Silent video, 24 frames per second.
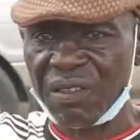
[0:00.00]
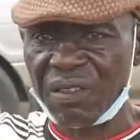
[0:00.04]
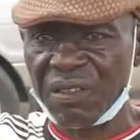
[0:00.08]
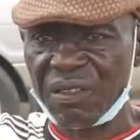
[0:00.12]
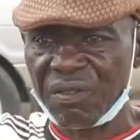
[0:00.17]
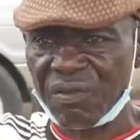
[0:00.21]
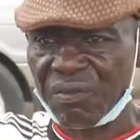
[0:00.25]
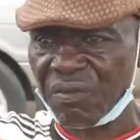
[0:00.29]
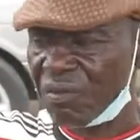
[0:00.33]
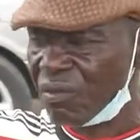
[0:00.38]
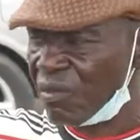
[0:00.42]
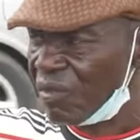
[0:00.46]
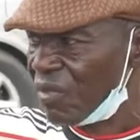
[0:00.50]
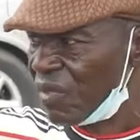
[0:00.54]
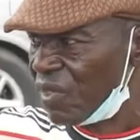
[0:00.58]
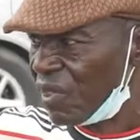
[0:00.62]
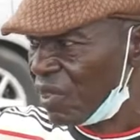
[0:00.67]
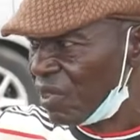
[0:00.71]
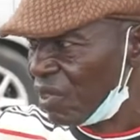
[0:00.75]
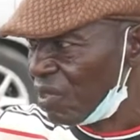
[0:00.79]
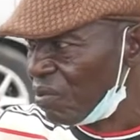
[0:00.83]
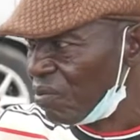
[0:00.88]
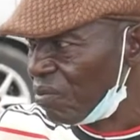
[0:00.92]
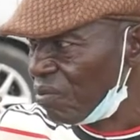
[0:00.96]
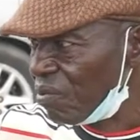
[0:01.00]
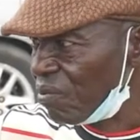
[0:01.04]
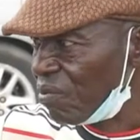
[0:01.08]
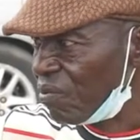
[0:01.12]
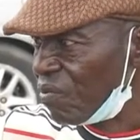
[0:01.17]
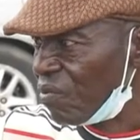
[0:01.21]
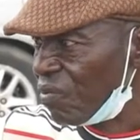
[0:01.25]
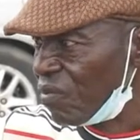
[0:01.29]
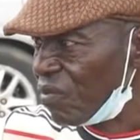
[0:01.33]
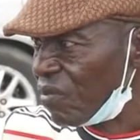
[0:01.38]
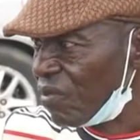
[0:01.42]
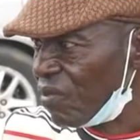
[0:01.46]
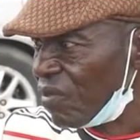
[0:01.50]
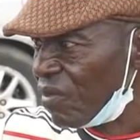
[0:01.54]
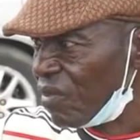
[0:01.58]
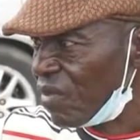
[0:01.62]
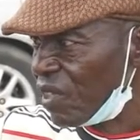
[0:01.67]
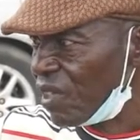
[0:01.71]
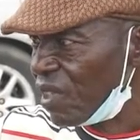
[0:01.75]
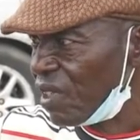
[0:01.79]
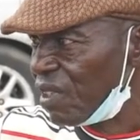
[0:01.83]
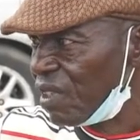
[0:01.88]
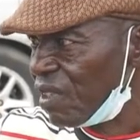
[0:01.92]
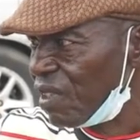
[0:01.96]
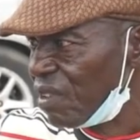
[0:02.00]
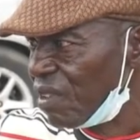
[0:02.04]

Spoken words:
But sir, people have been